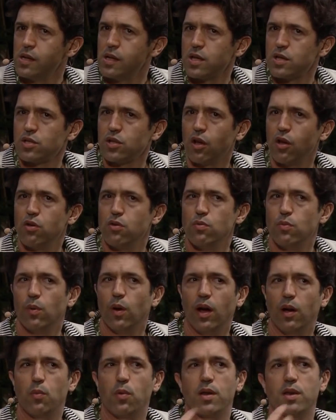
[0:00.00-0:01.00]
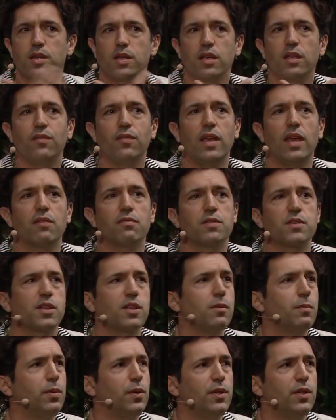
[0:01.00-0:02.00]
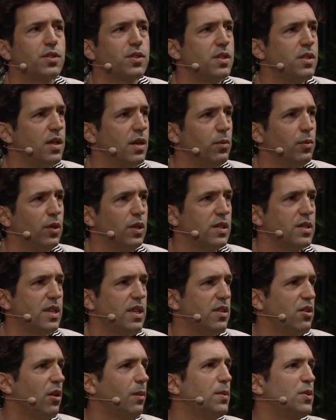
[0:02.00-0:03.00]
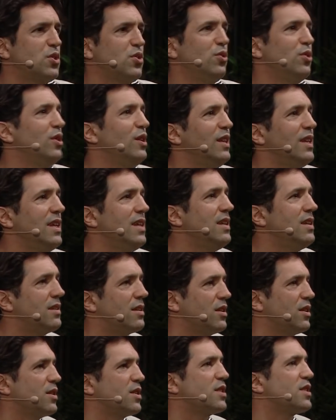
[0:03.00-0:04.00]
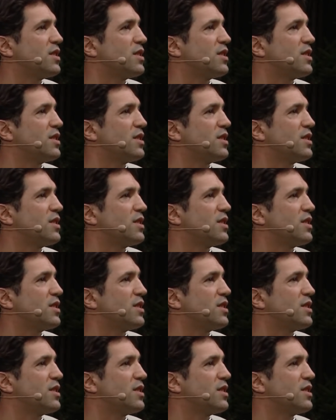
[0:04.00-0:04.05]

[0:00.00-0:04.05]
So I wanted to give every single person that works there the opportunity to,